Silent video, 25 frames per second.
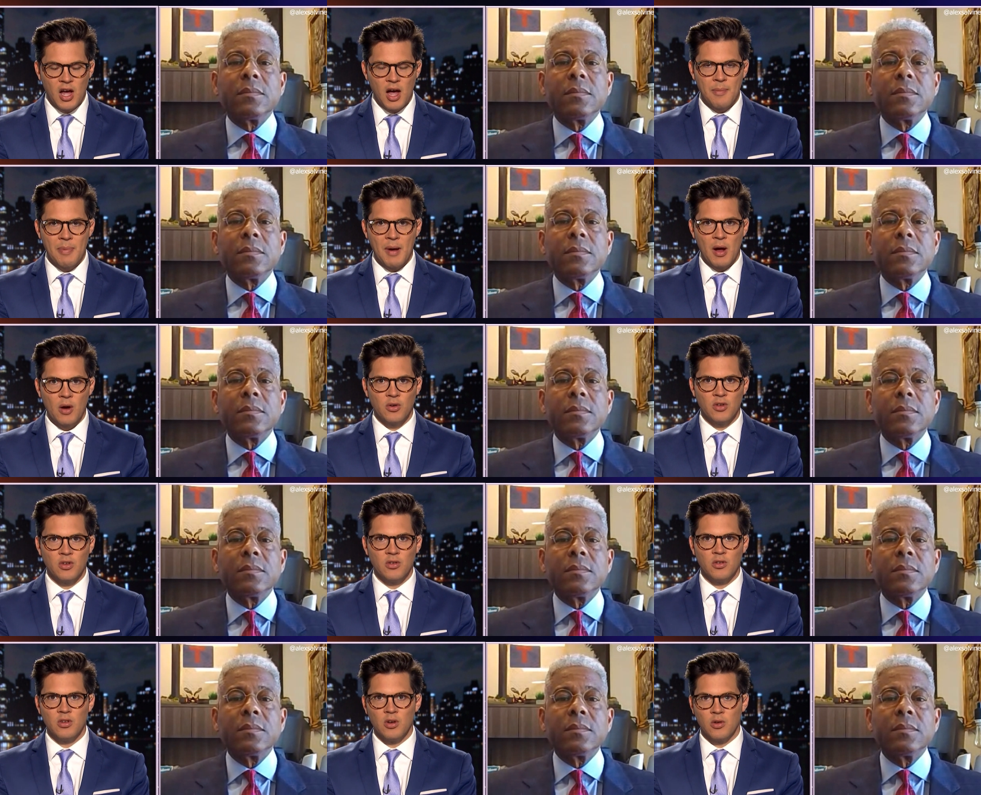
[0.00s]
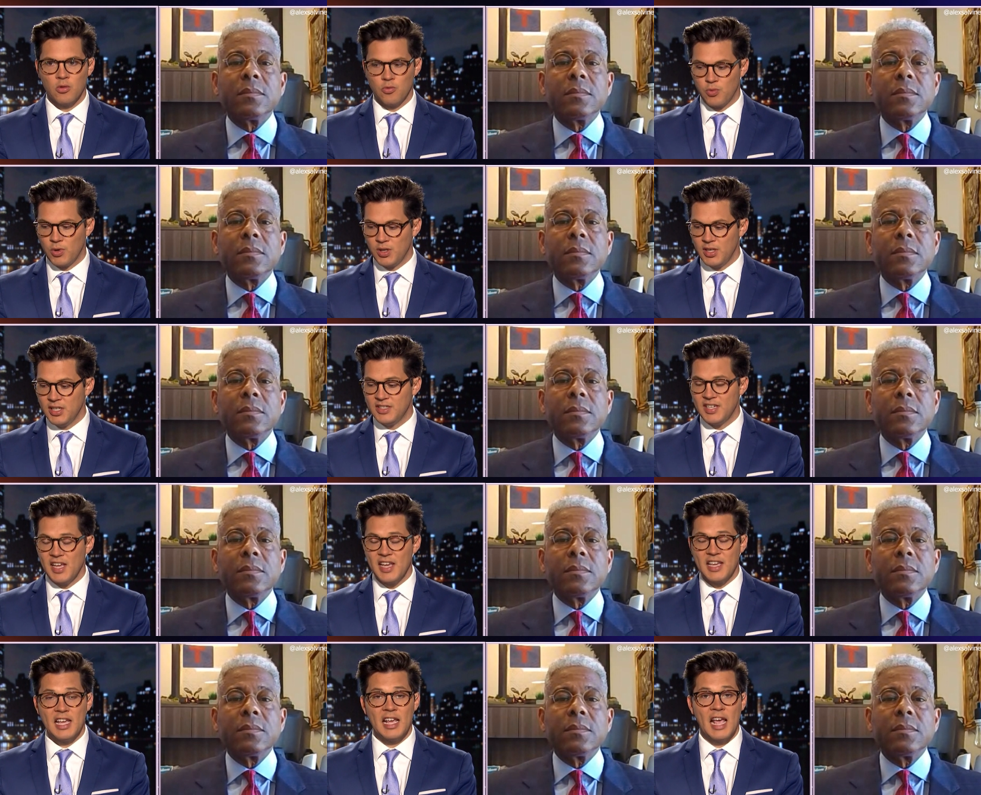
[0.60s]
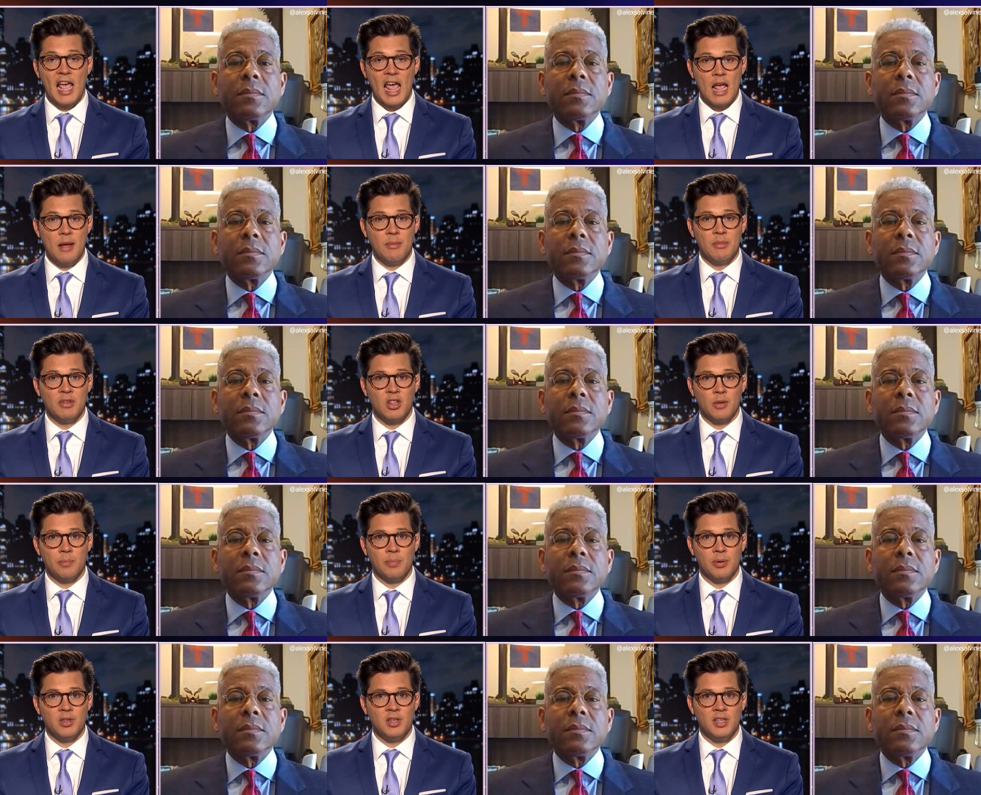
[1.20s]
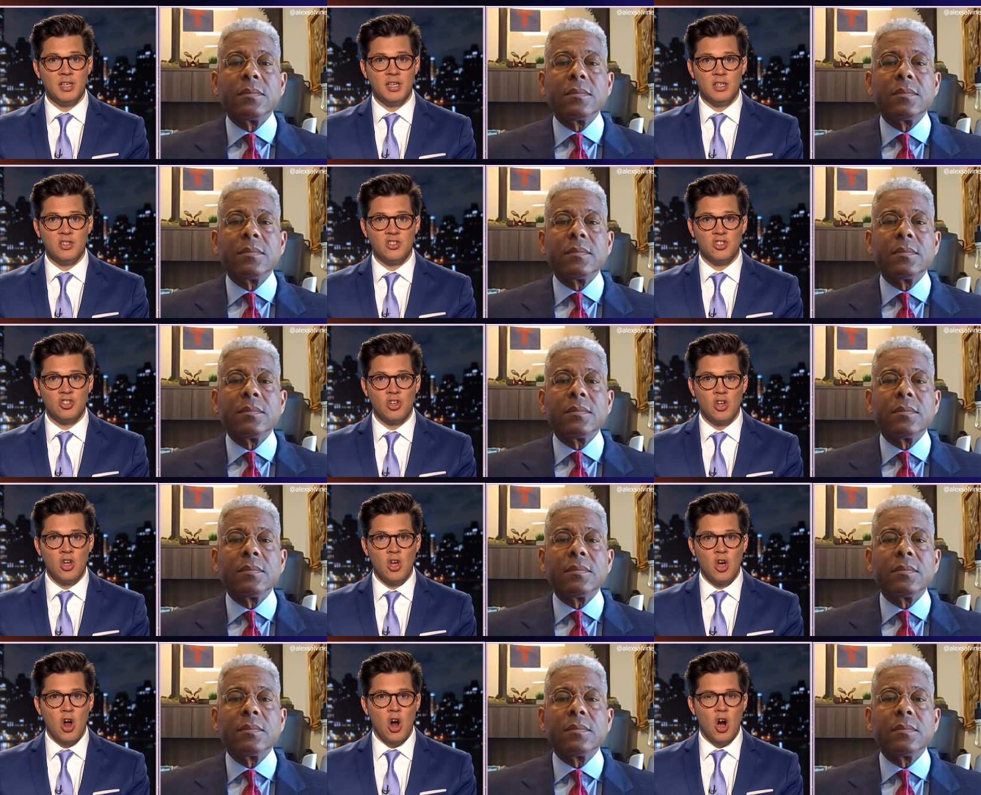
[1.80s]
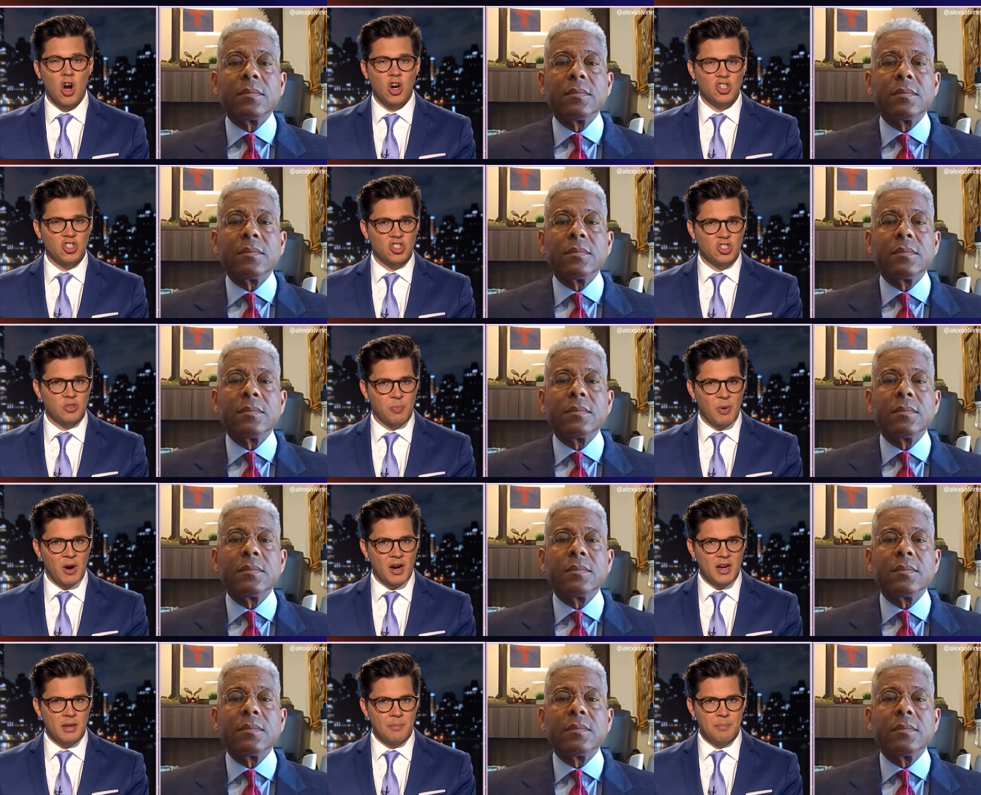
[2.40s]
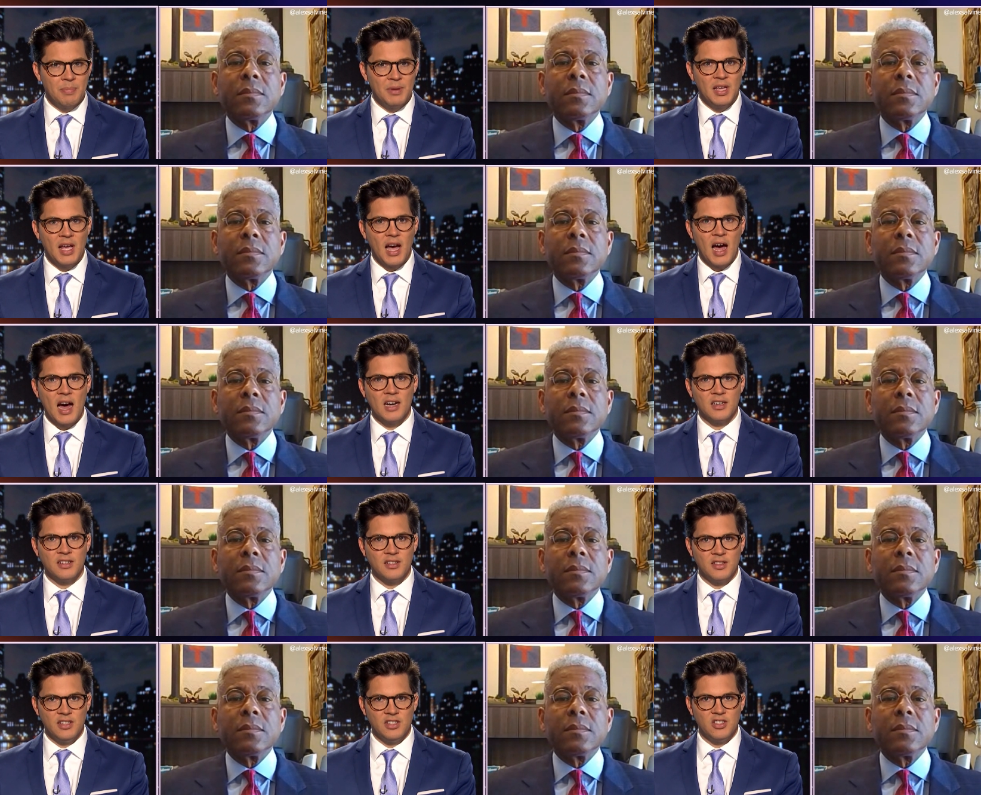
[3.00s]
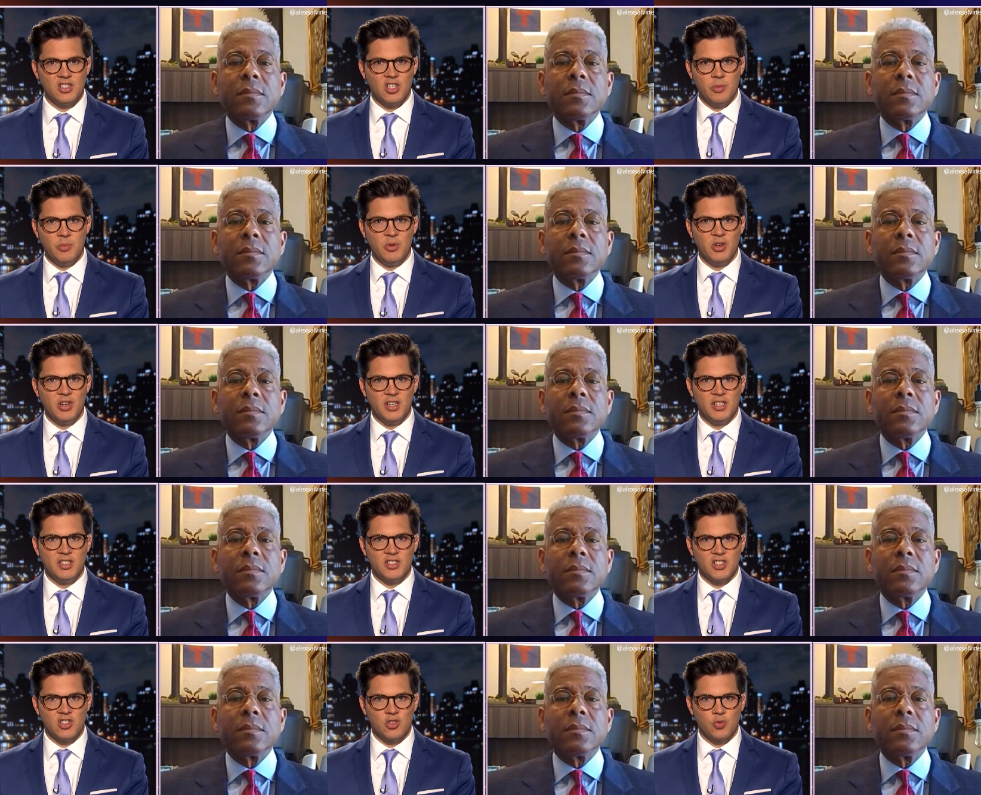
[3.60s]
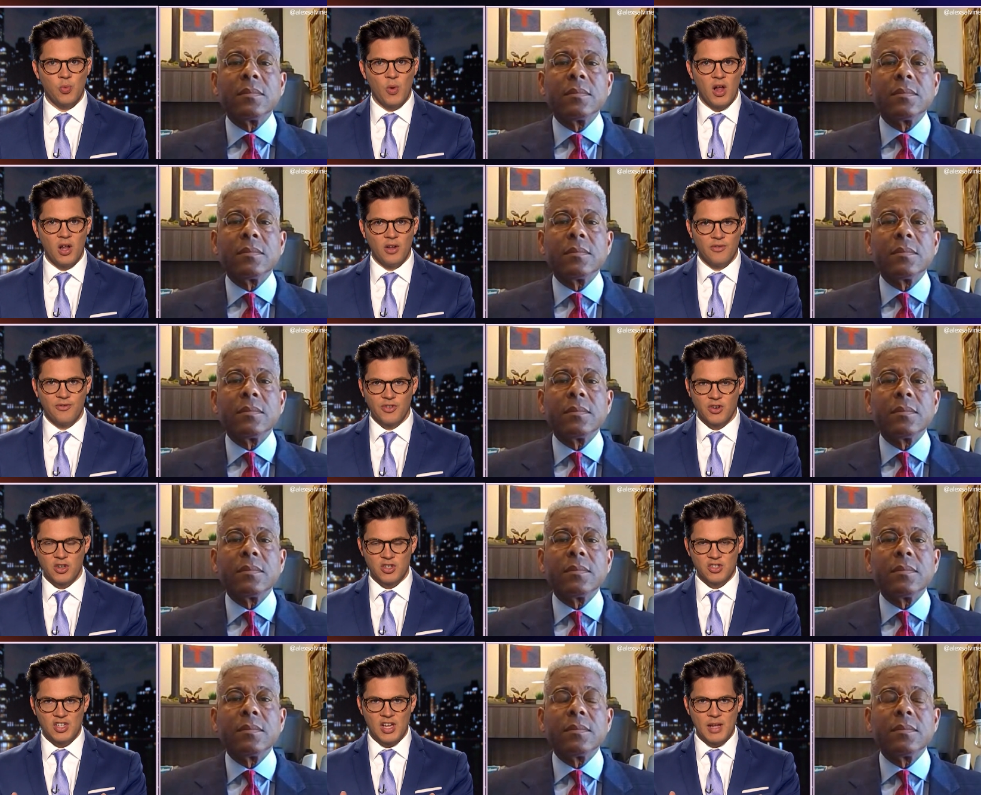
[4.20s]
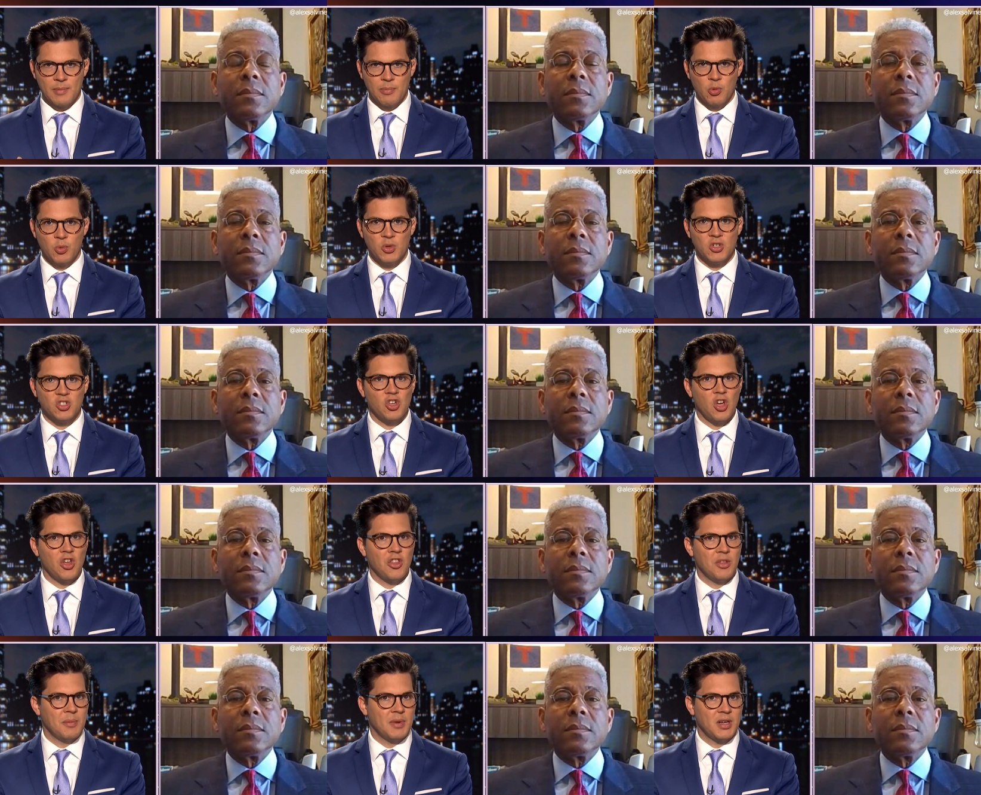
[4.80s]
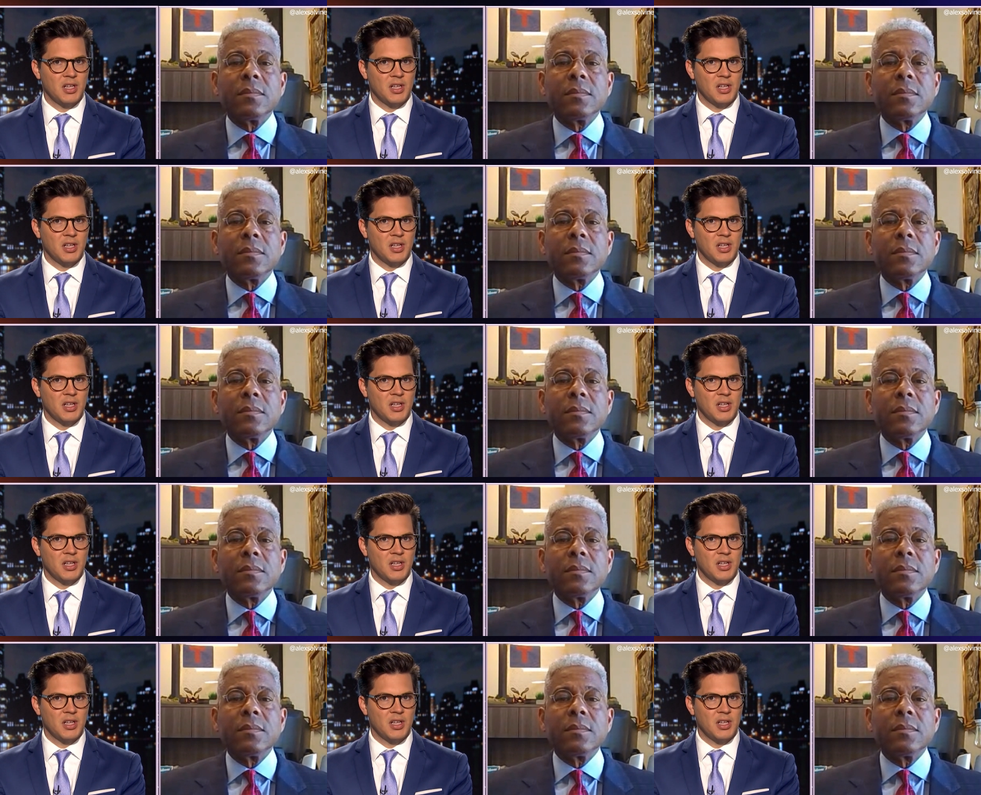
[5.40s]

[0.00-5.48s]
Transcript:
Speaker 1: about really taking aim at the police are spreading beyond these communities as well. For example, we saw the